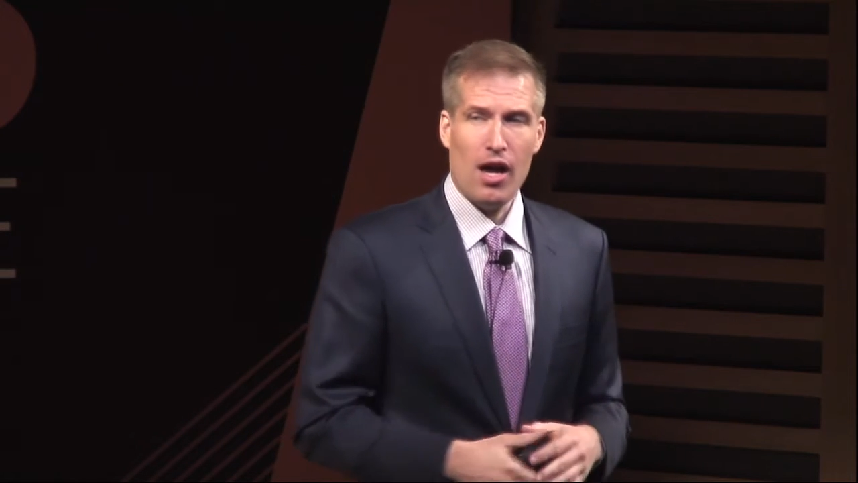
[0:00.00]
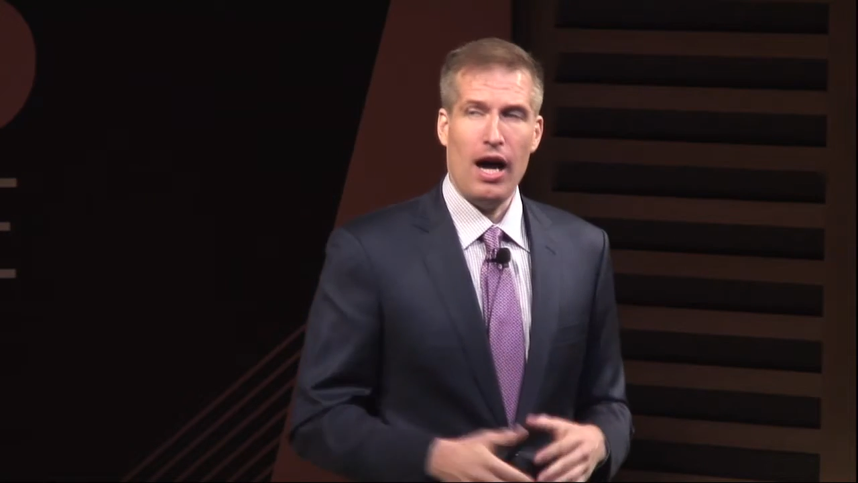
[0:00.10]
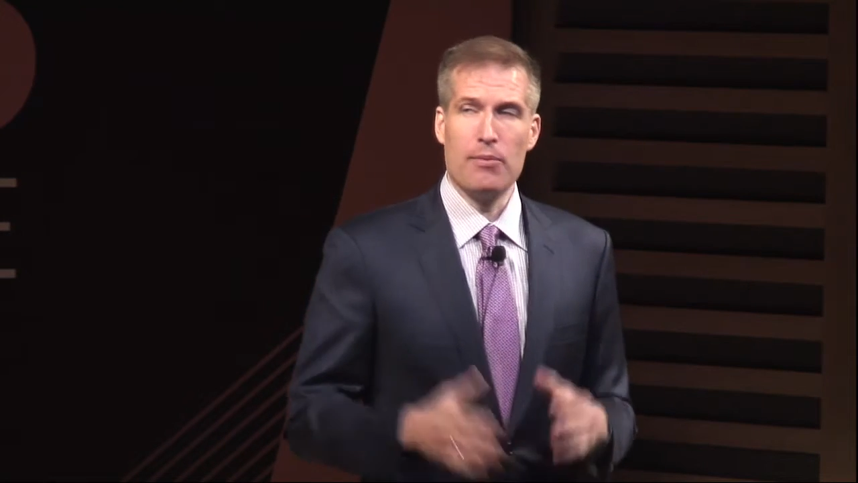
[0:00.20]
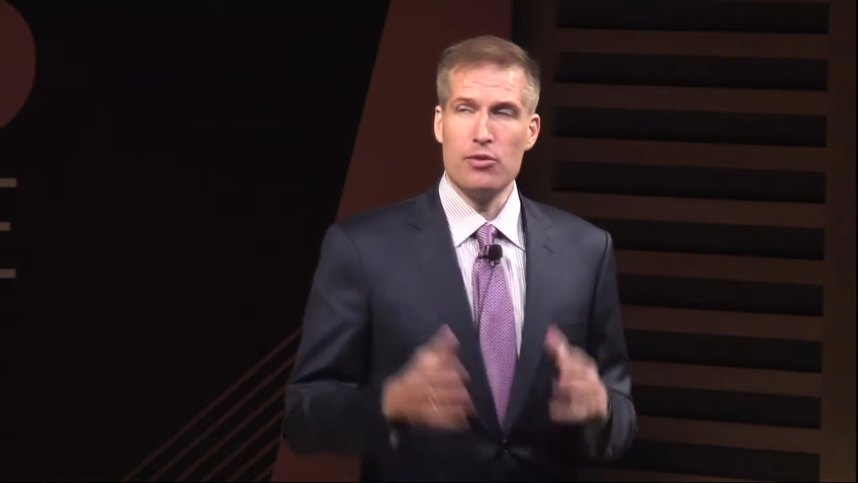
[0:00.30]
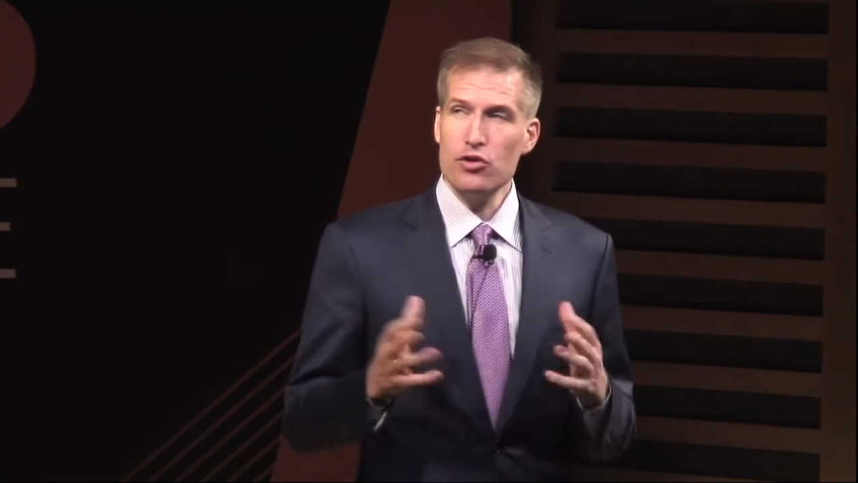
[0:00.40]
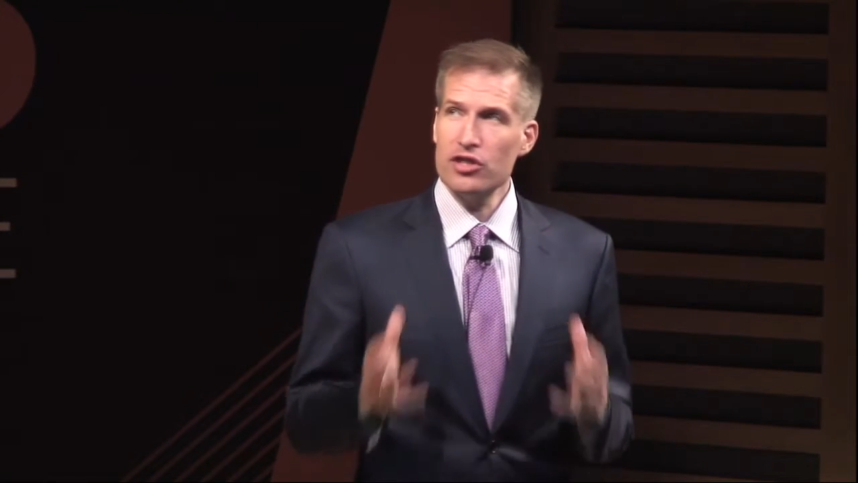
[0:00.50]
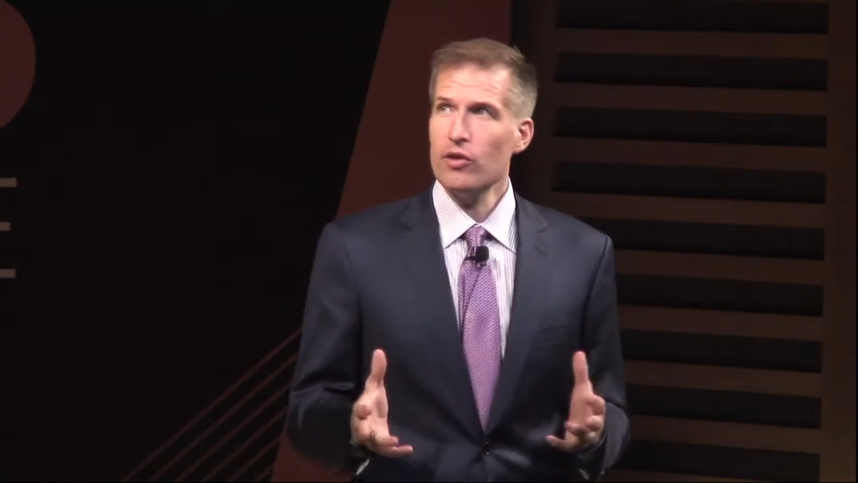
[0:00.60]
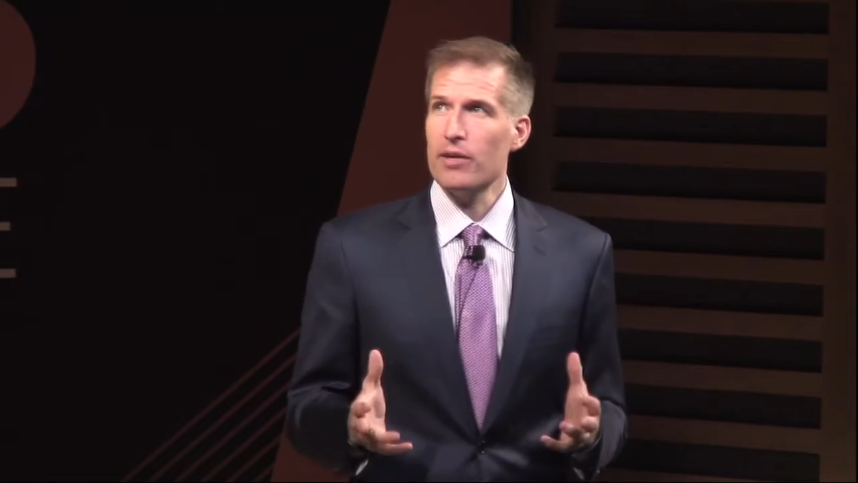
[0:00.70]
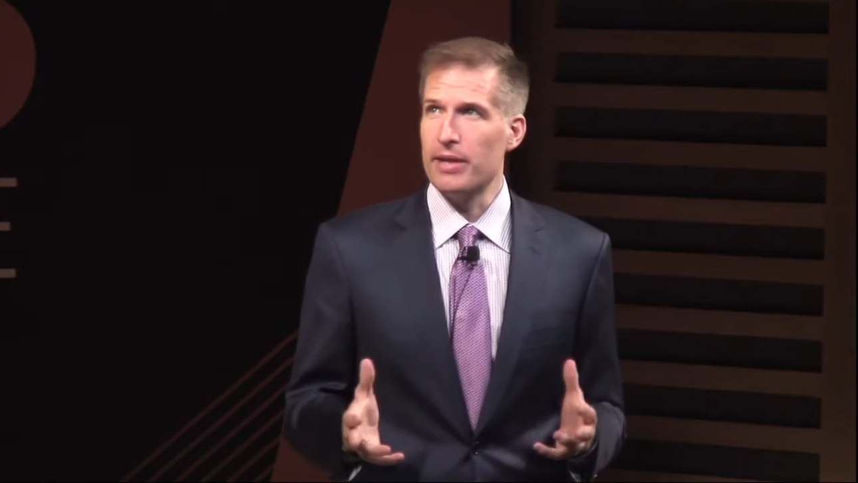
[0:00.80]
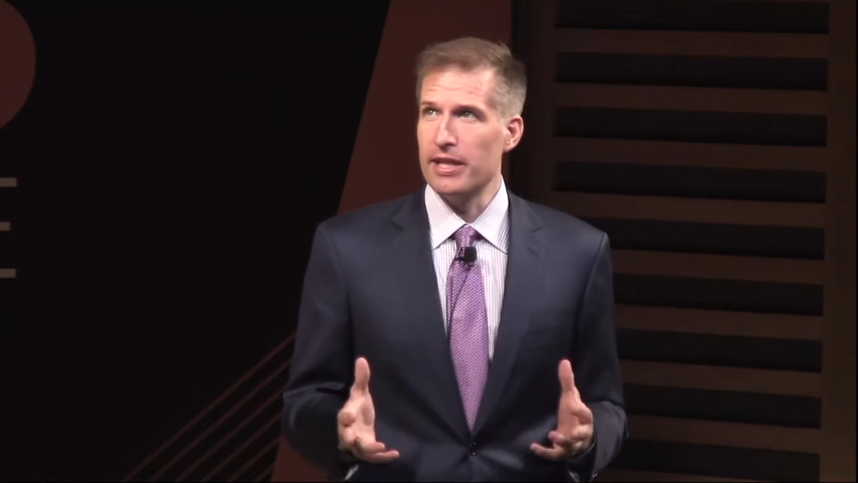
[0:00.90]
I'm using
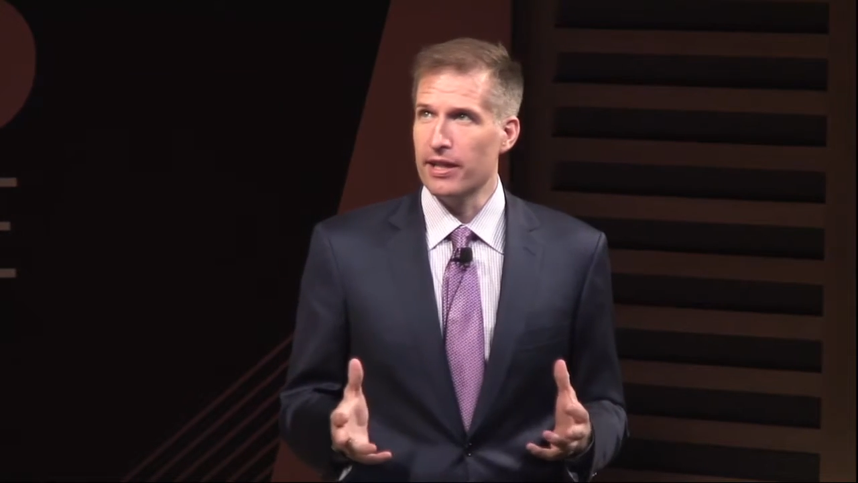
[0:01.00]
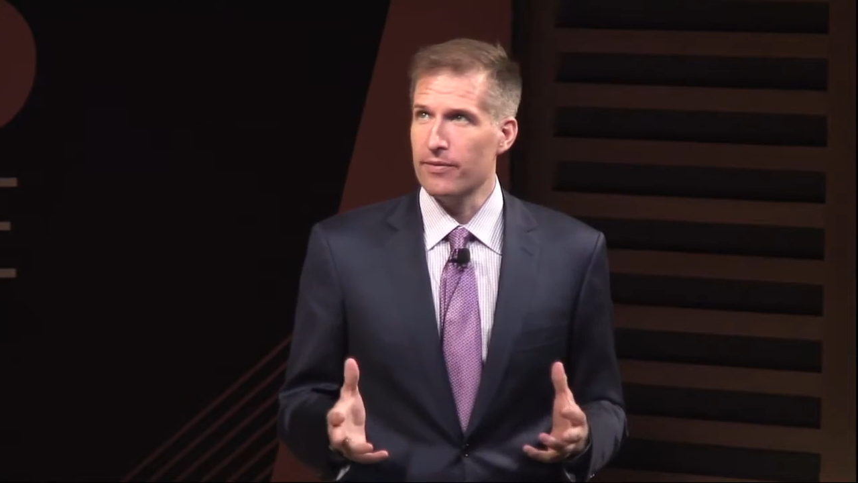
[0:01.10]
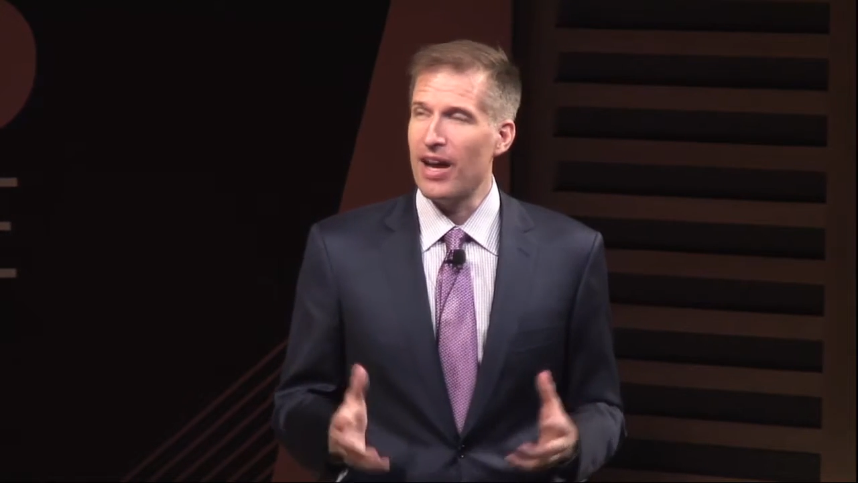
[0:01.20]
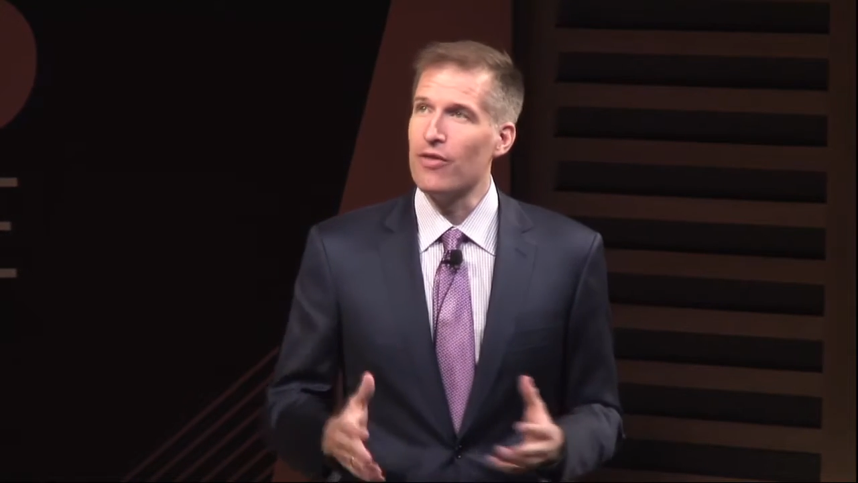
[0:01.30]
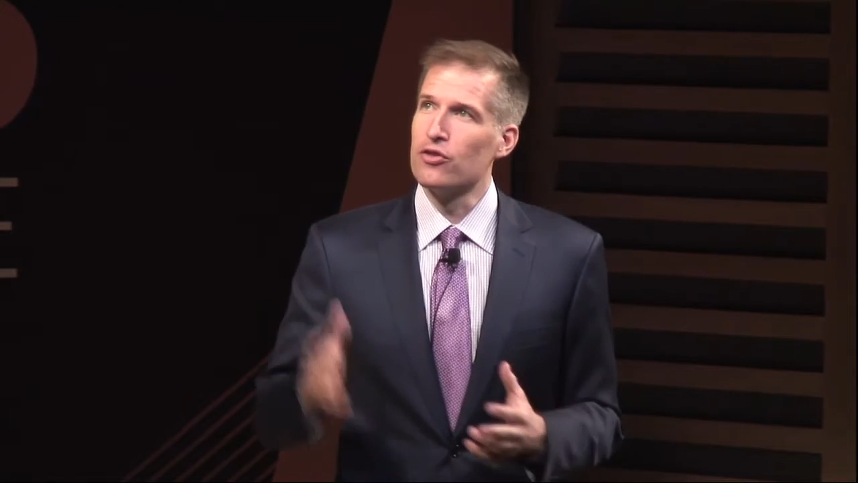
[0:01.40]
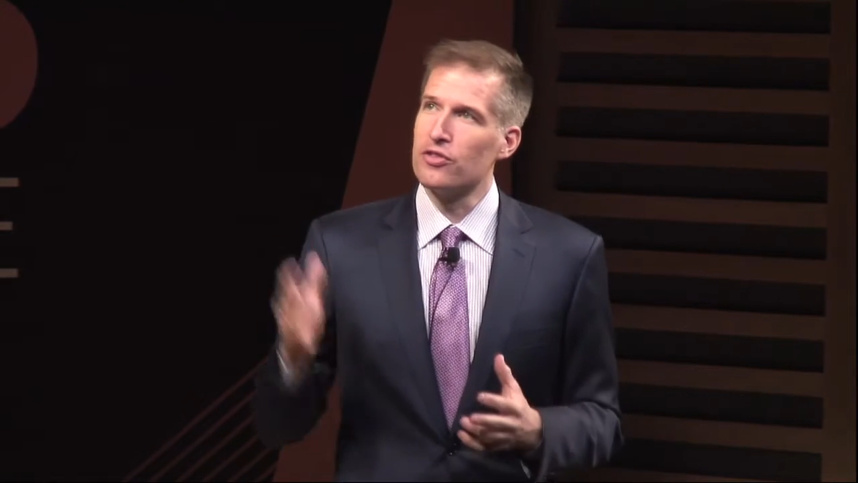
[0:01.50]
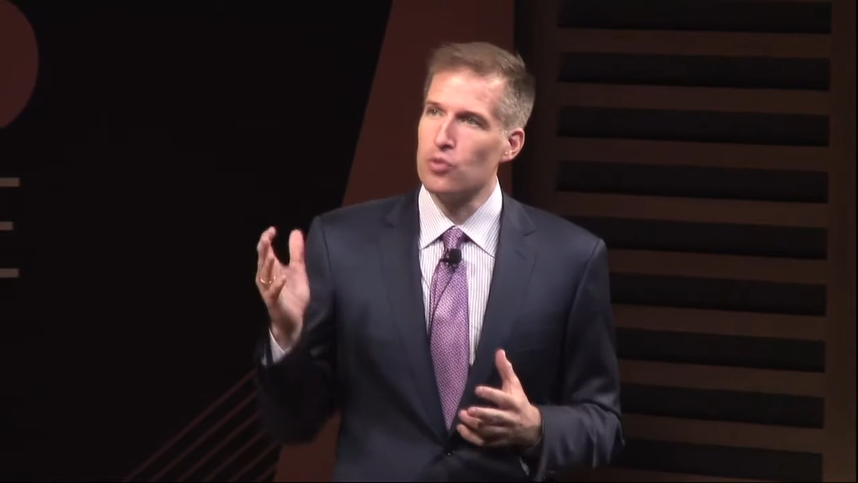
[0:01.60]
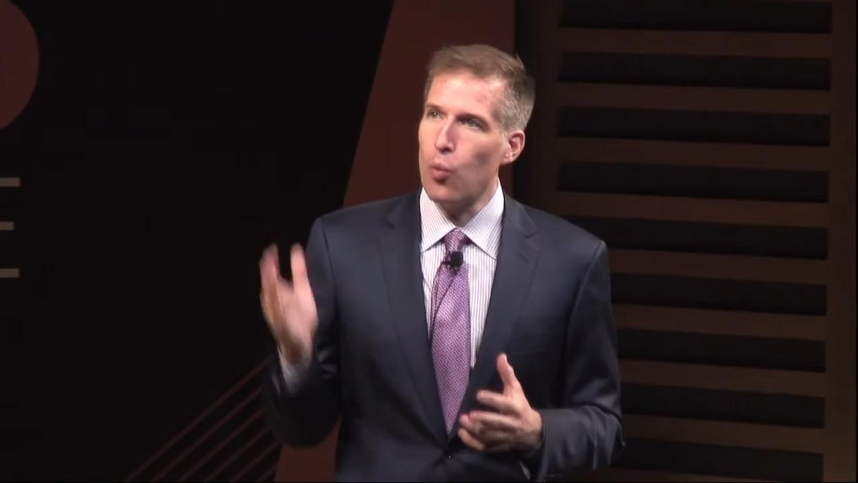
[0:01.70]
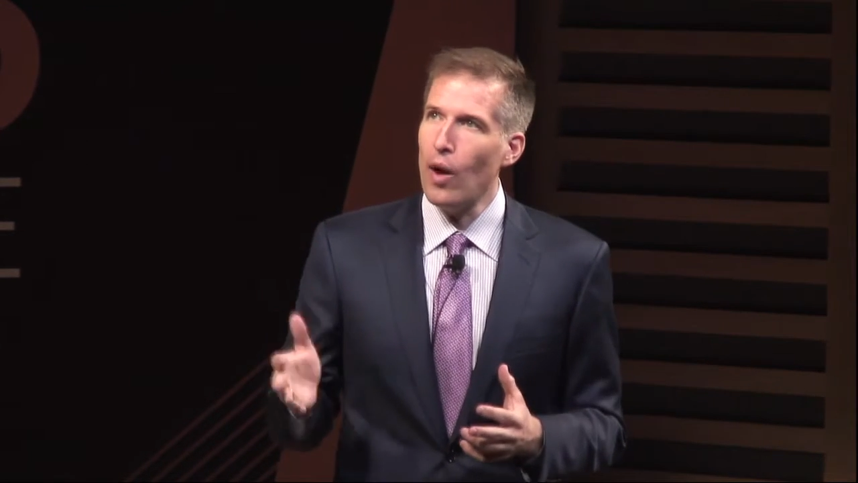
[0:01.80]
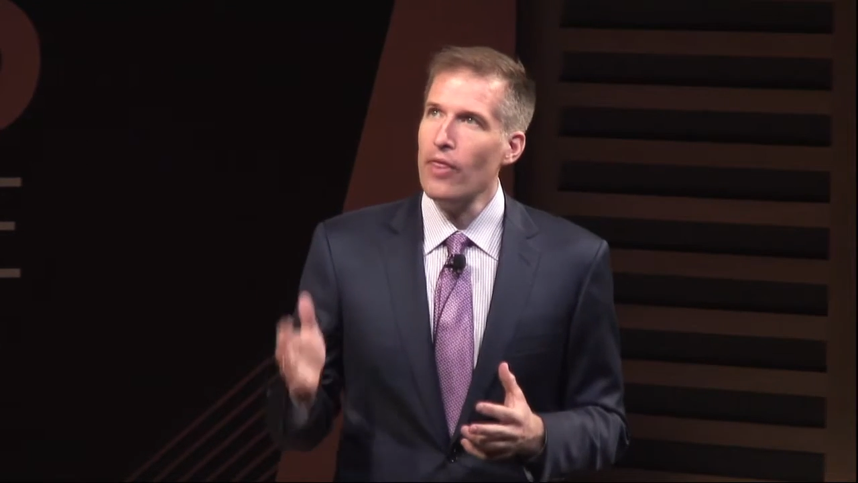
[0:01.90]
Right Media and there's this
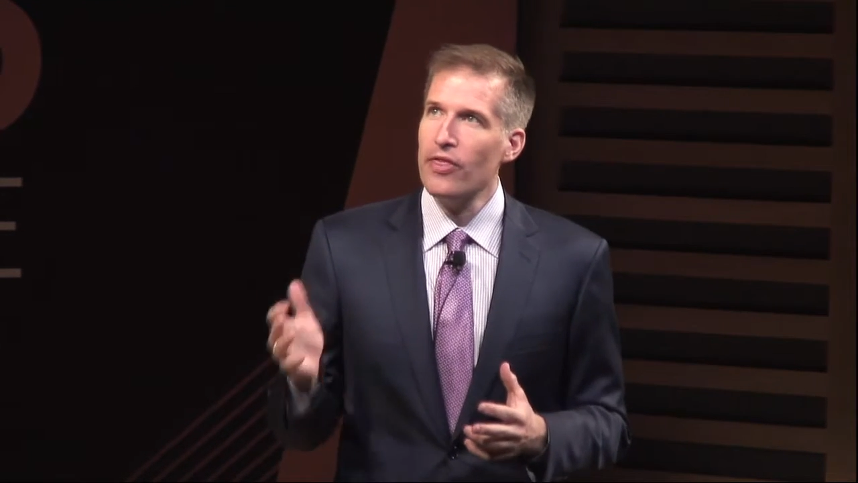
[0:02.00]
one